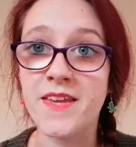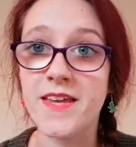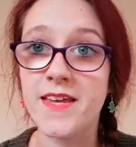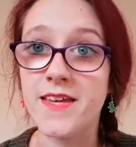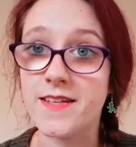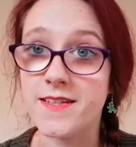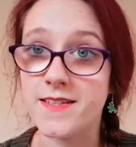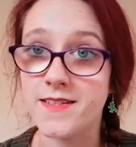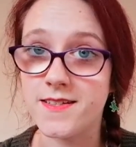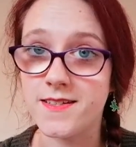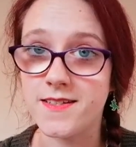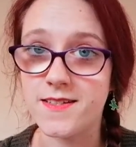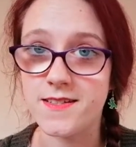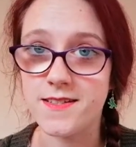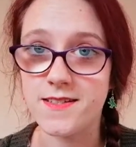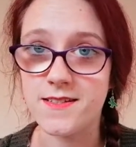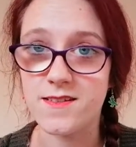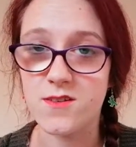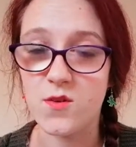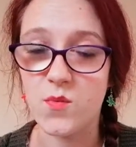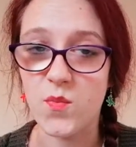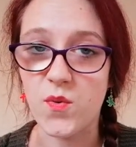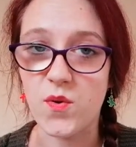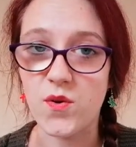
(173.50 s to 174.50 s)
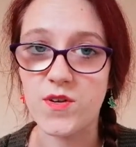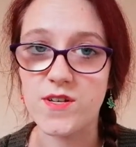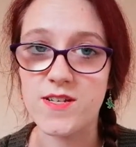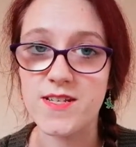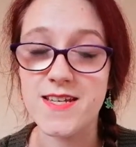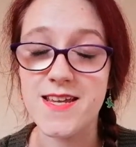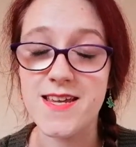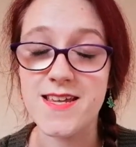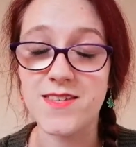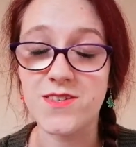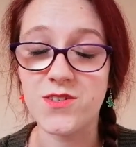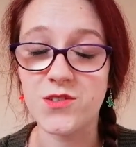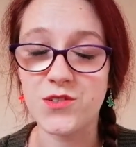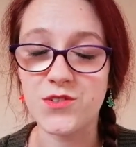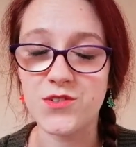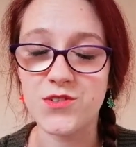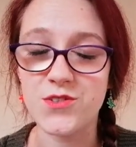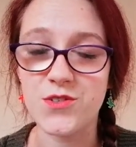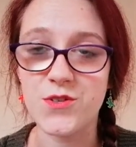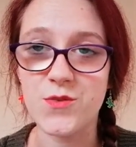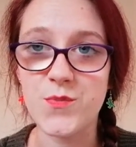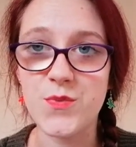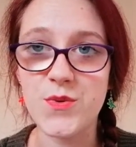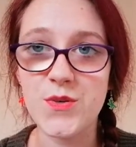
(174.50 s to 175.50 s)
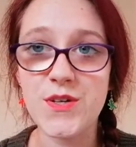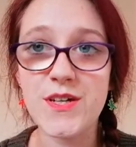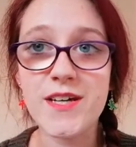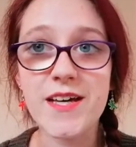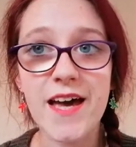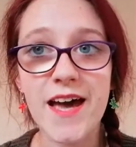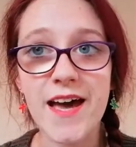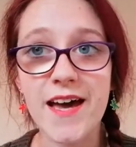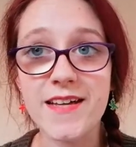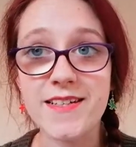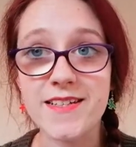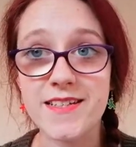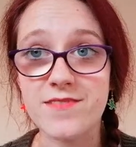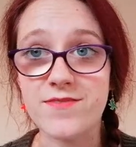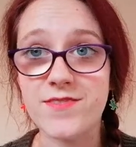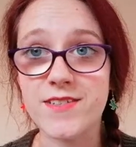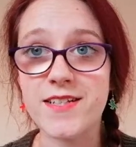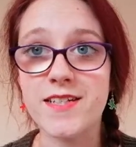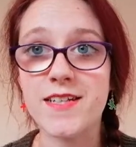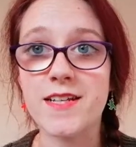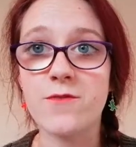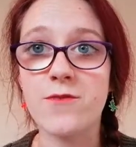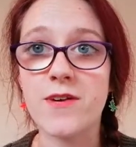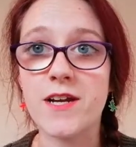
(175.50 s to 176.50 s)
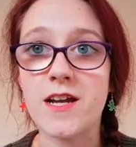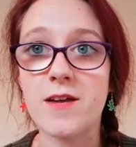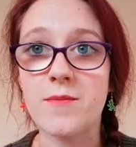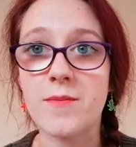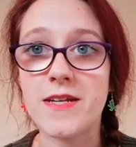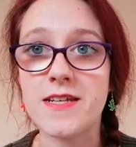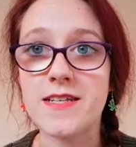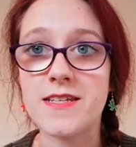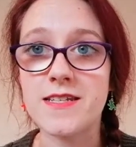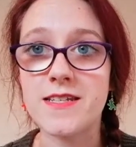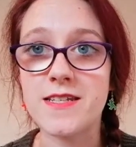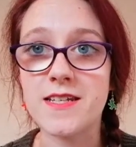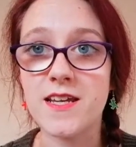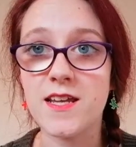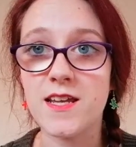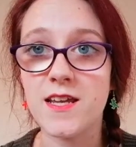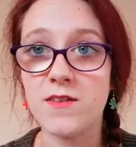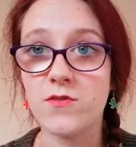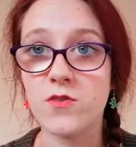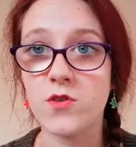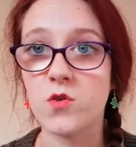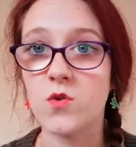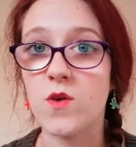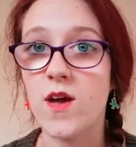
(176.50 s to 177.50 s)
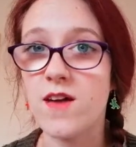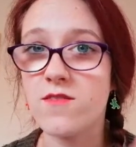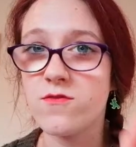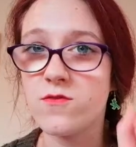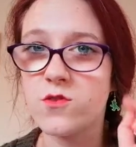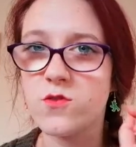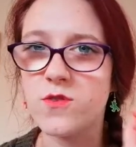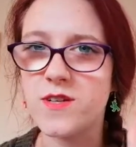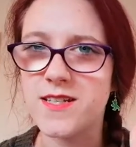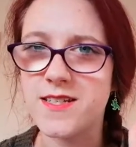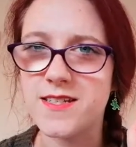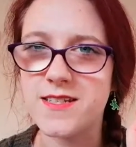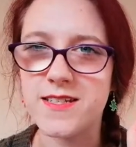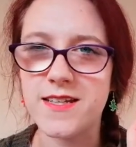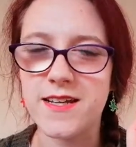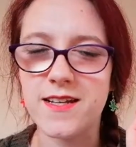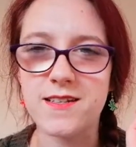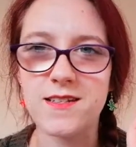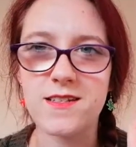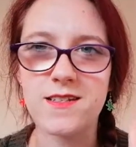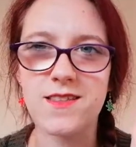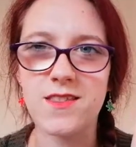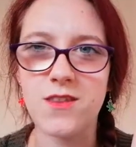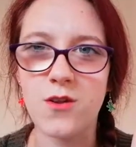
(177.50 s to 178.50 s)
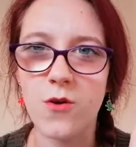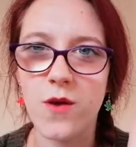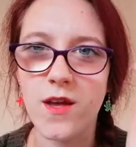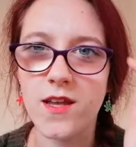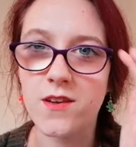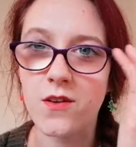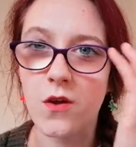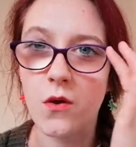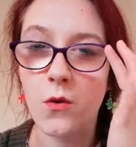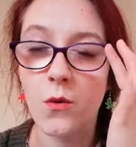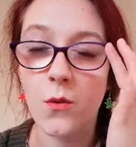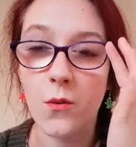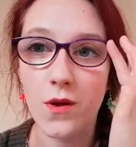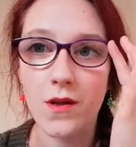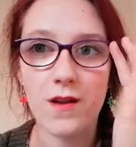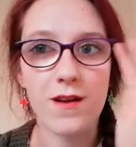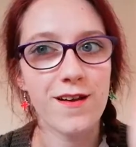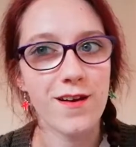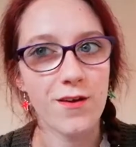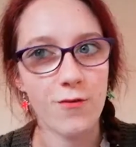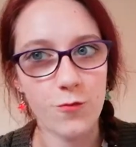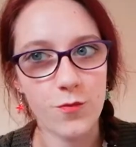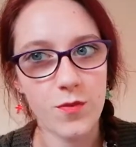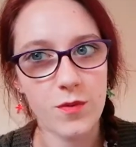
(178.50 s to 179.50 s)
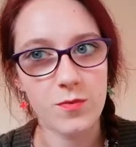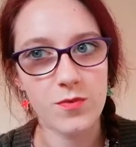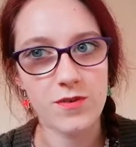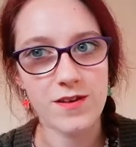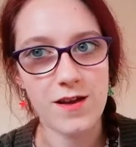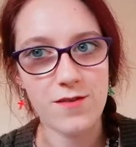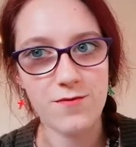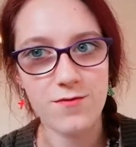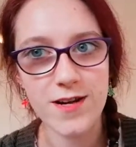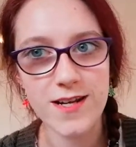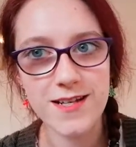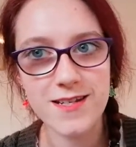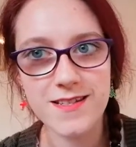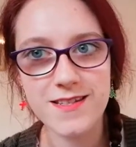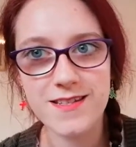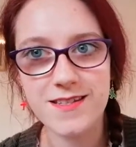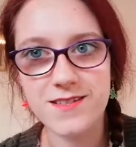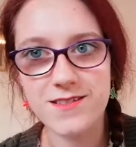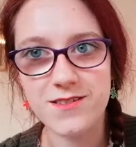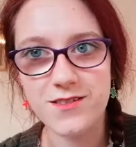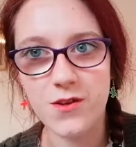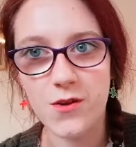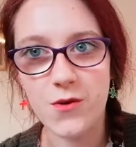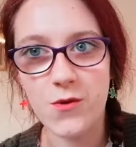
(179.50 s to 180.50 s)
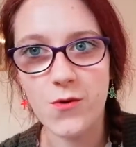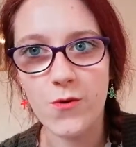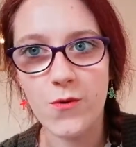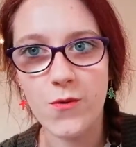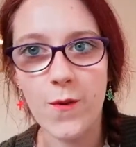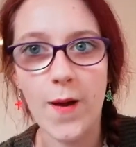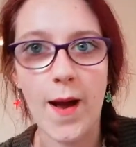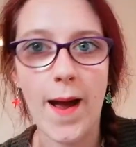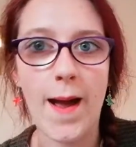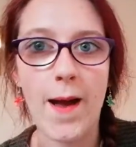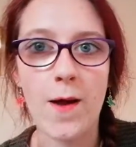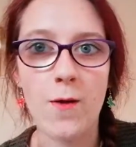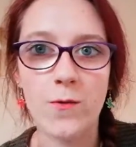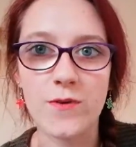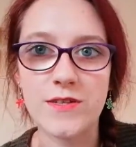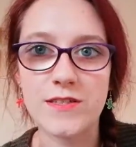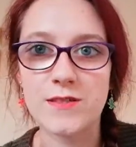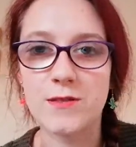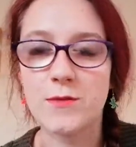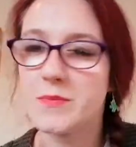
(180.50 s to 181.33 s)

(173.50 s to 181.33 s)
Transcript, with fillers: it didn't disappoint. It's also a book I definitely recommend if you haven't read it yet, though I know a lot of people have read it, so I was